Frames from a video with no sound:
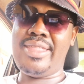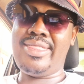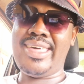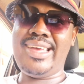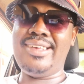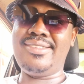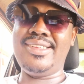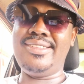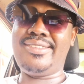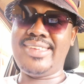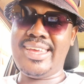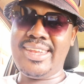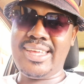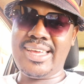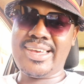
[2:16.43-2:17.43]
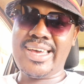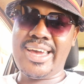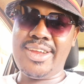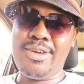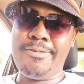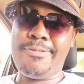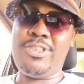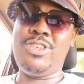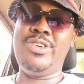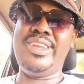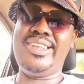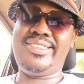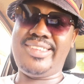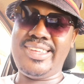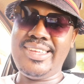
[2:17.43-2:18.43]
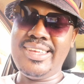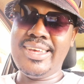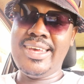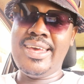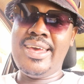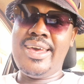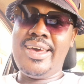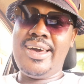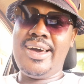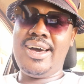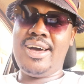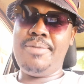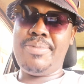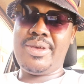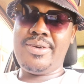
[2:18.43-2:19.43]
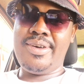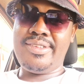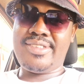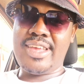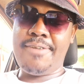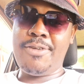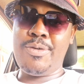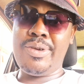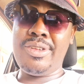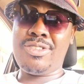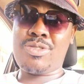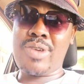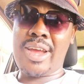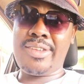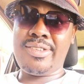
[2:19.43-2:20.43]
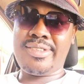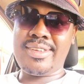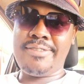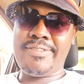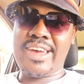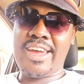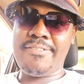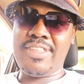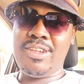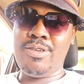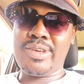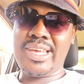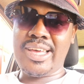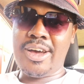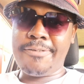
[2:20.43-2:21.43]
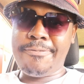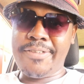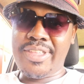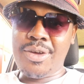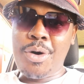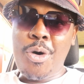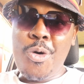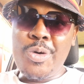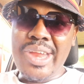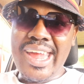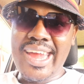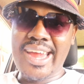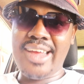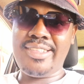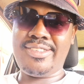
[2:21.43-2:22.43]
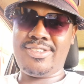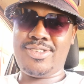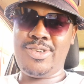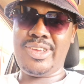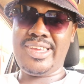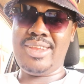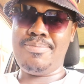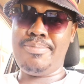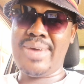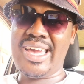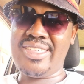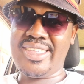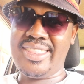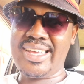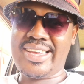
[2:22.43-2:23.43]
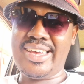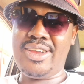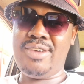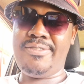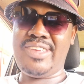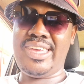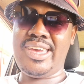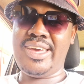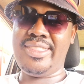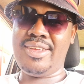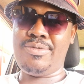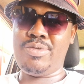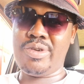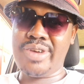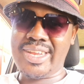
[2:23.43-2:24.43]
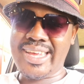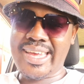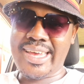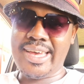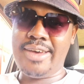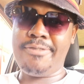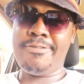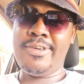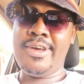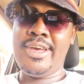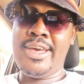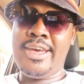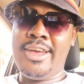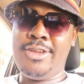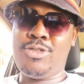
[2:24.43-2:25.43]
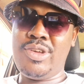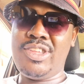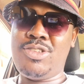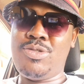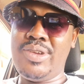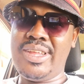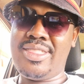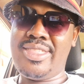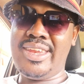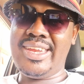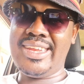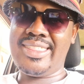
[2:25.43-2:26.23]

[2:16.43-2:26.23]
There isn't any kind of unity because everyone is trying to survive. They're looking out for their own heads. So you can imagine the kind of year that we're going to have in 2023.